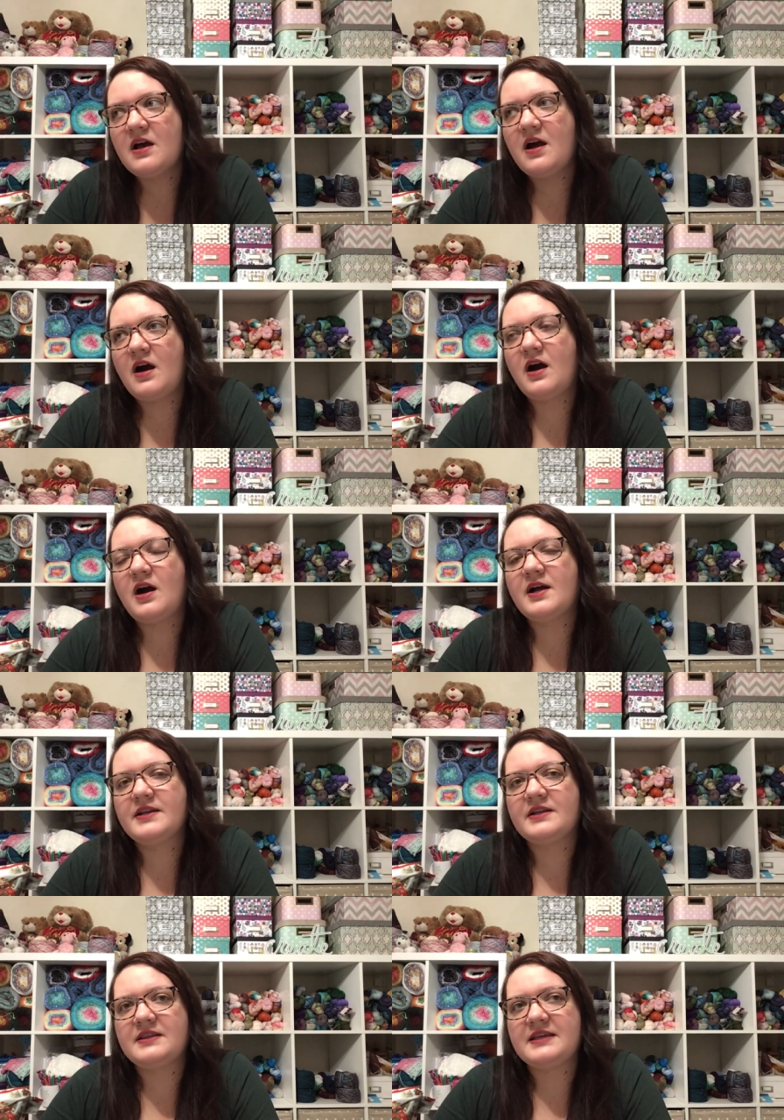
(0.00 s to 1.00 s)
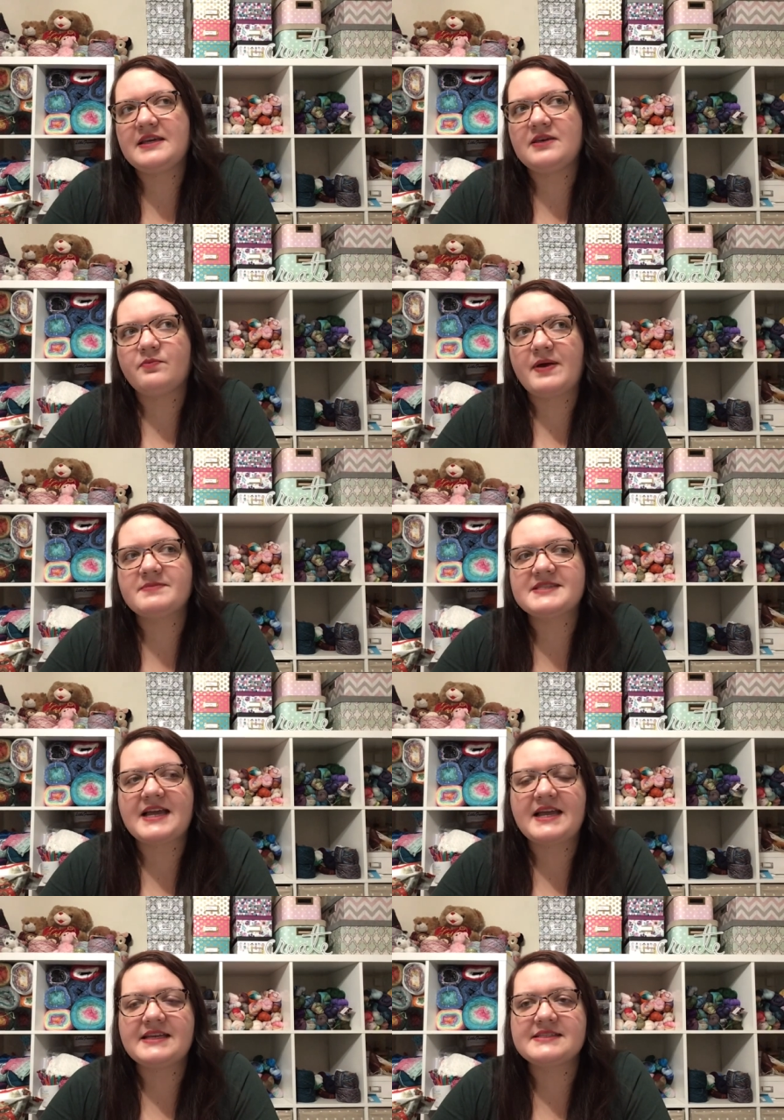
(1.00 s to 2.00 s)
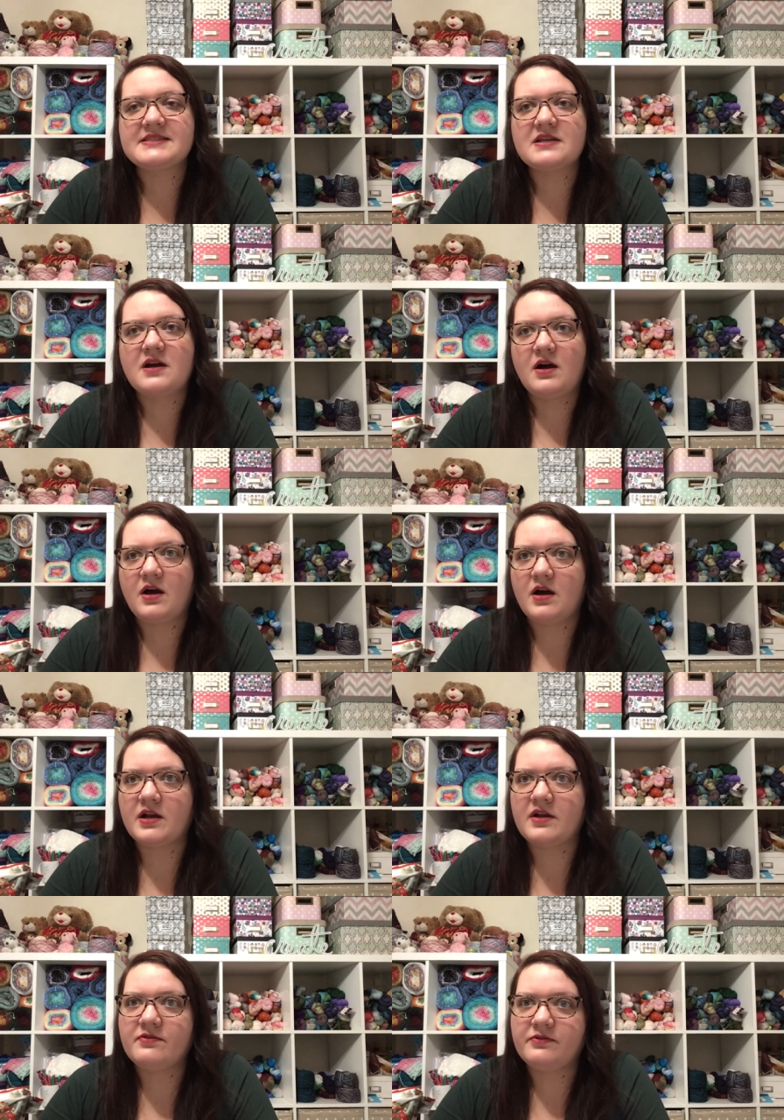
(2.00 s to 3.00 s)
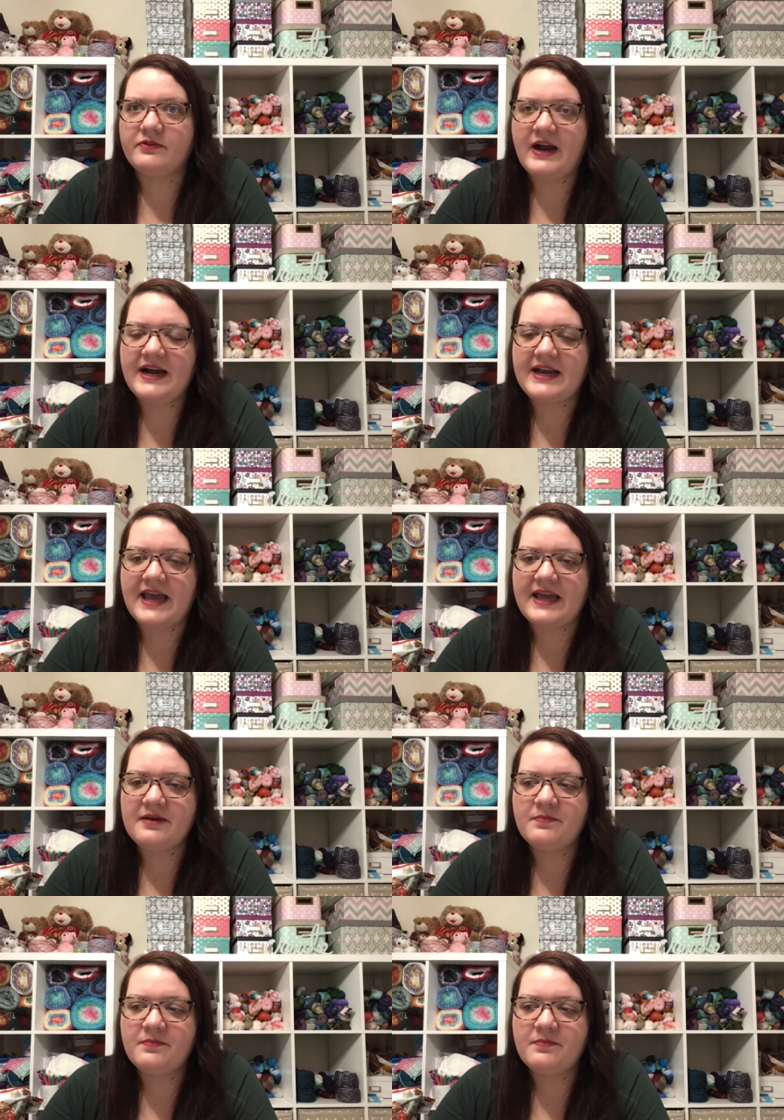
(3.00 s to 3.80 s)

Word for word: on the website on Friday.